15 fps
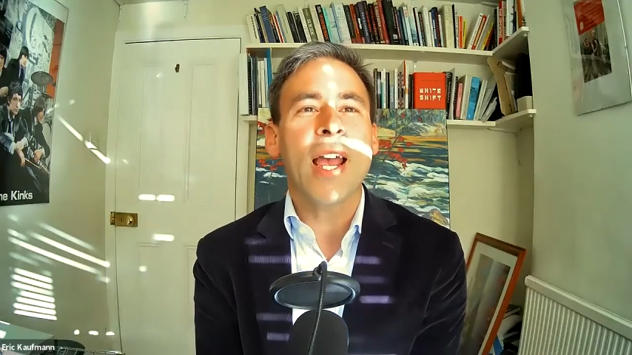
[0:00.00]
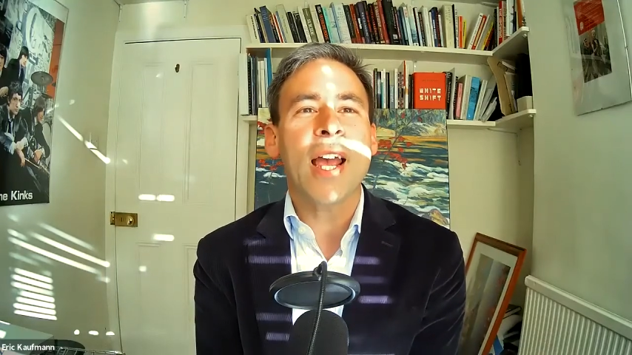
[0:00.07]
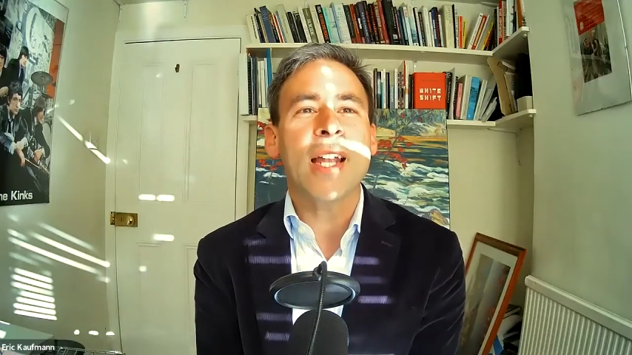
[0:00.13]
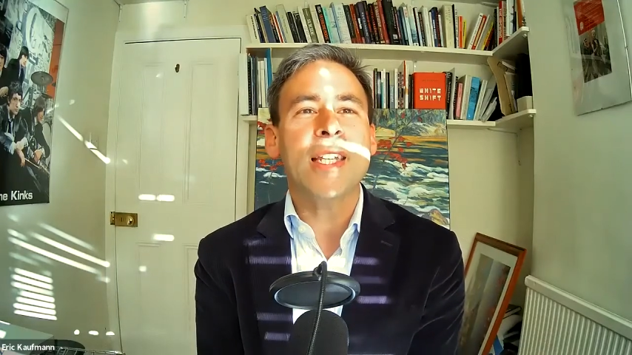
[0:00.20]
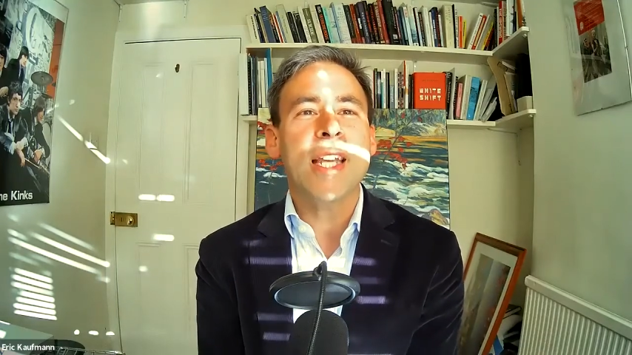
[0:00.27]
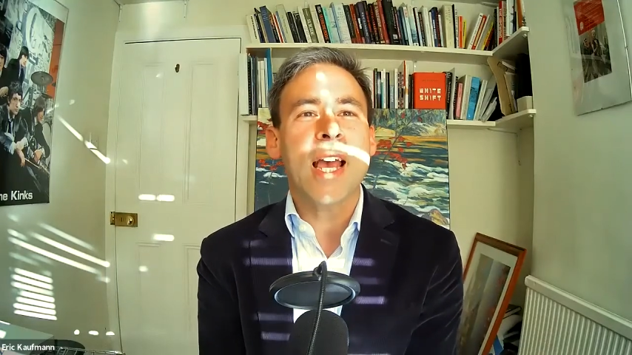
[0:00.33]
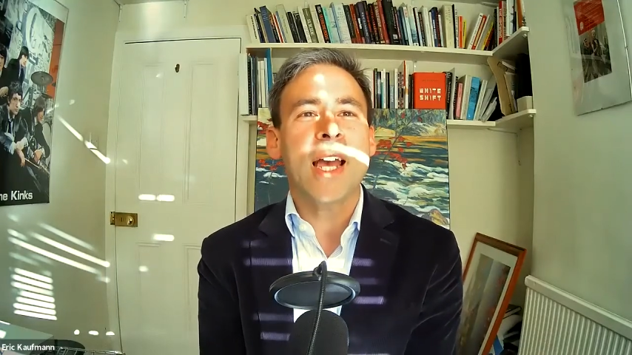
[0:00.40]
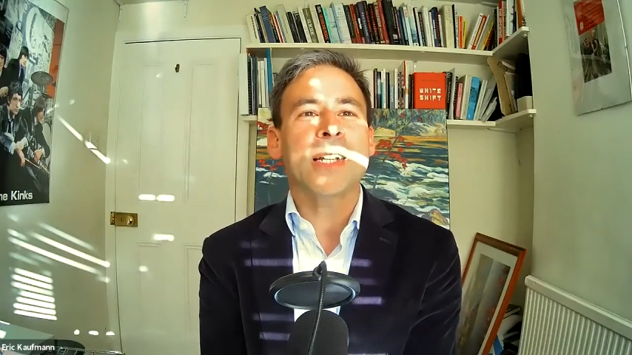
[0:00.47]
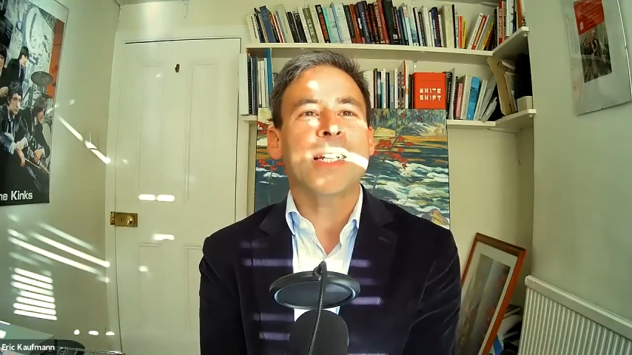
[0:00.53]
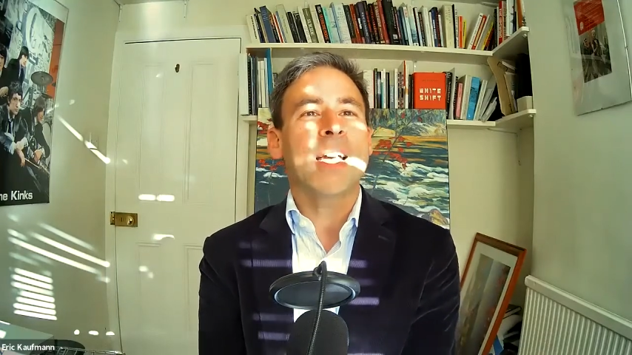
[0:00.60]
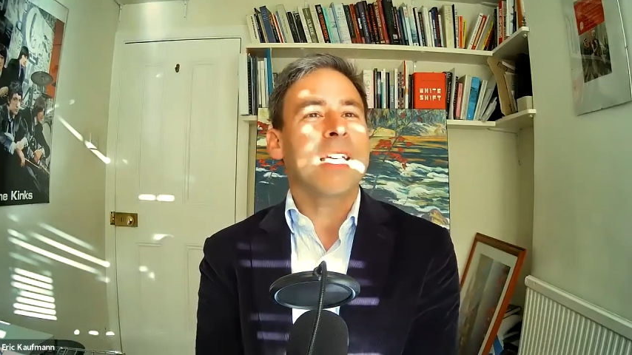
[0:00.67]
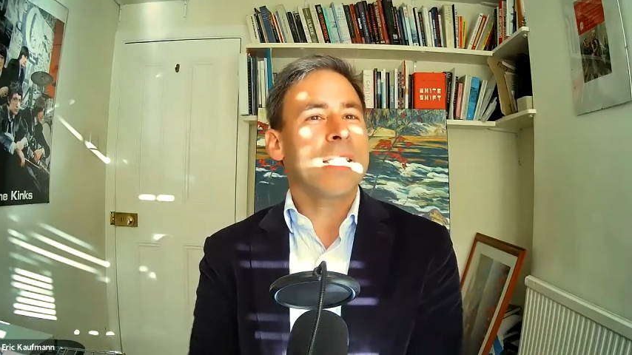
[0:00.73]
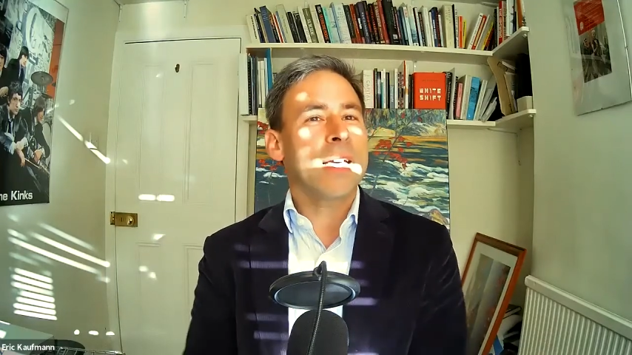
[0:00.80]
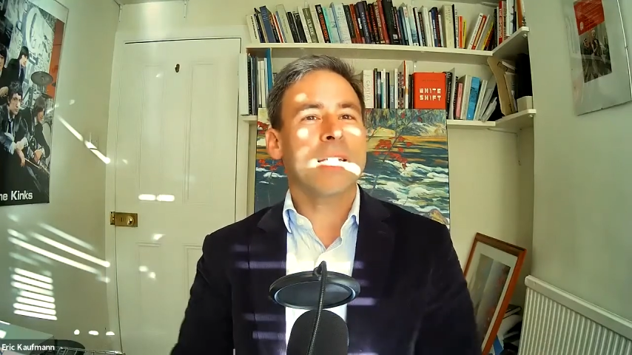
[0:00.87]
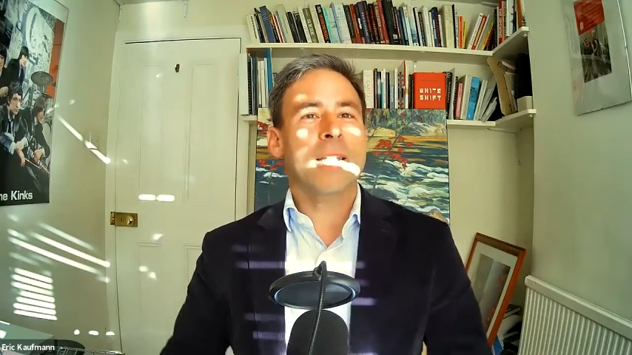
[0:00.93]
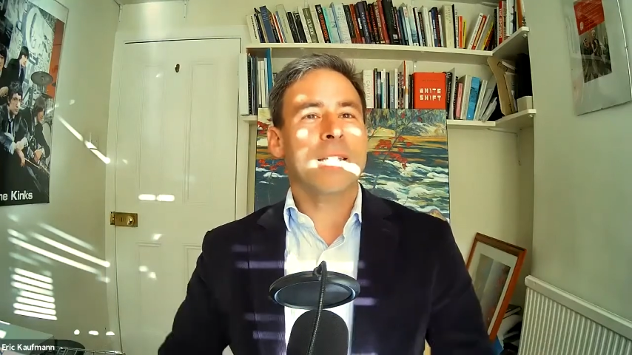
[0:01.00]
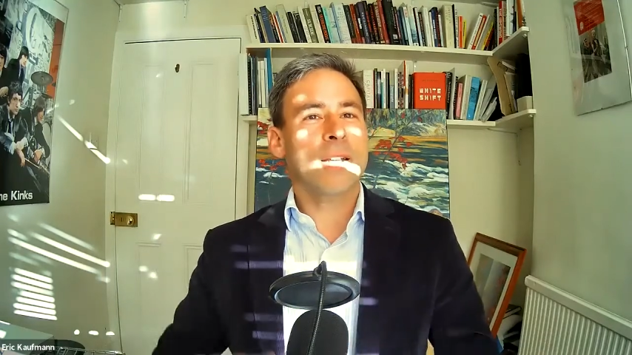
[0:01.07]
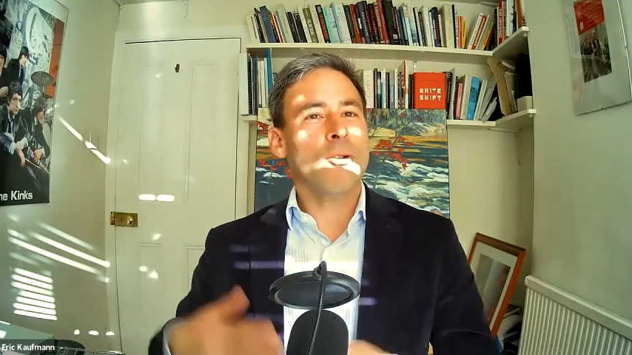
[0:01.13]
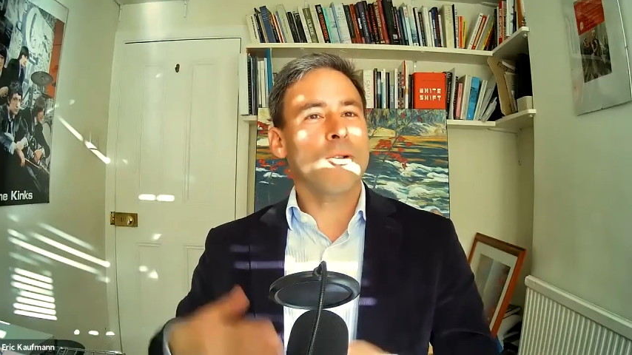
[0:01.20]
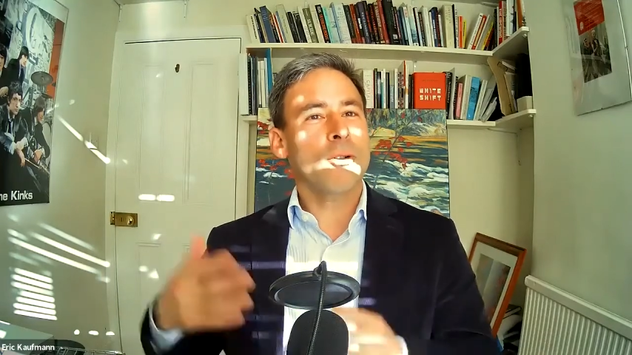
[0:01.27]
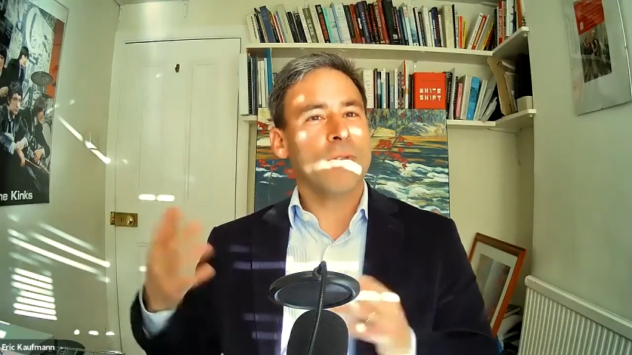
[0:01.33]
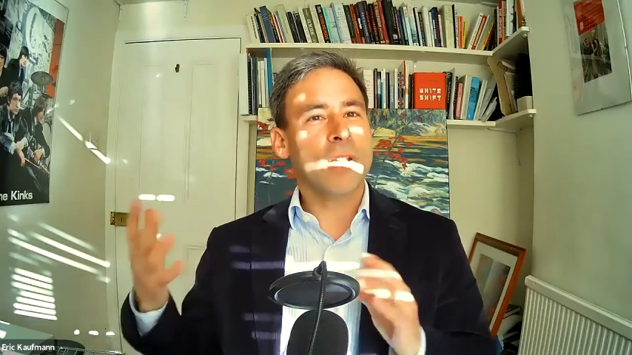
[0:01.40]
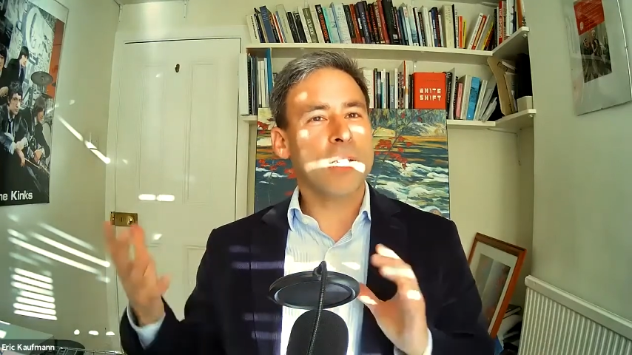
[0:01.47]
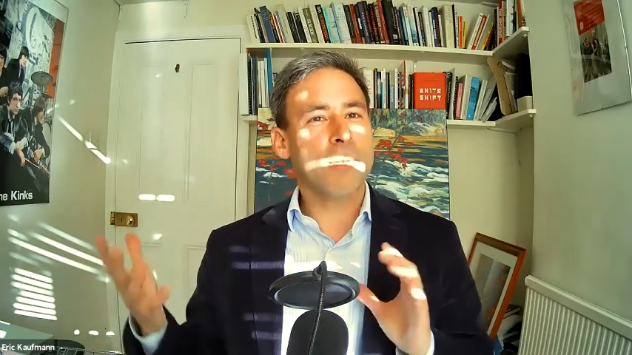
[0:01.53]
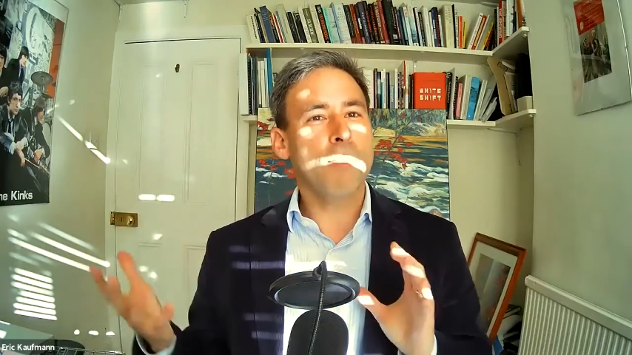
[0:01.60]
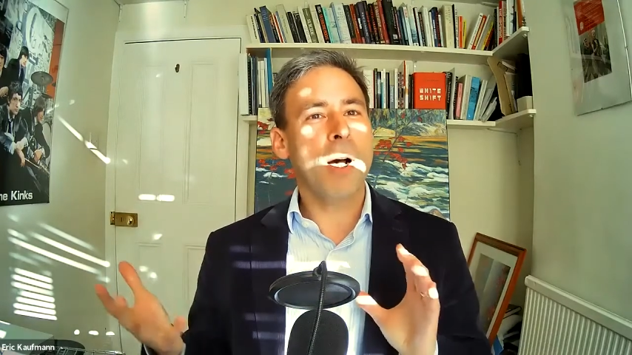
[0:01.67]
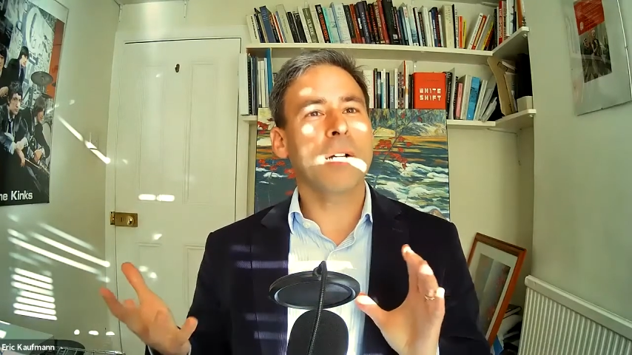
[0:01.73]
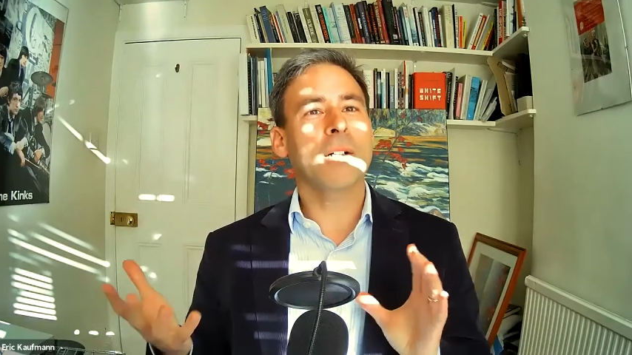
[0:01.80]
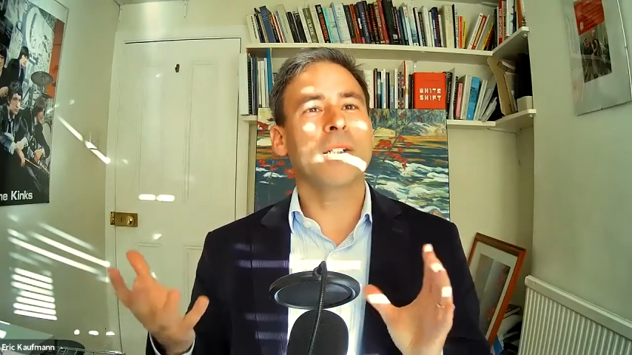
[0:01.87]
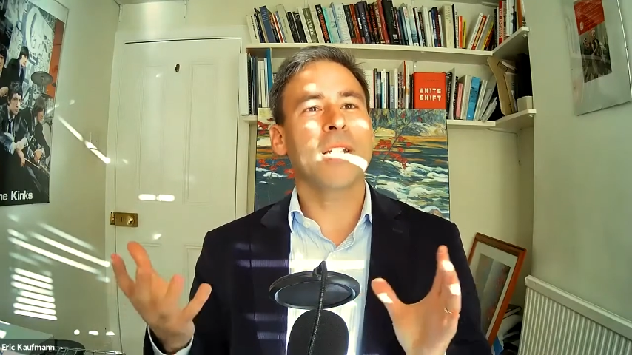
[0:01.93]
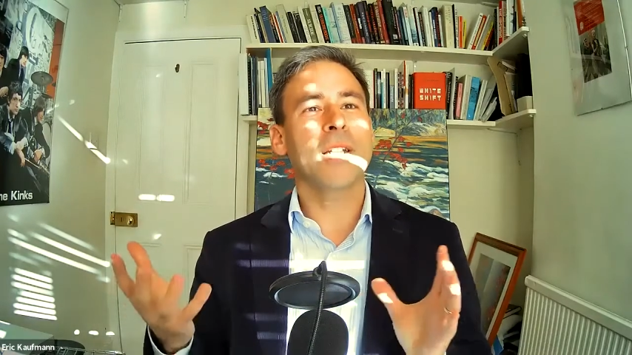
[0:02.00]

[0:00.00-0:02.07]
and yet that's sort of smuggled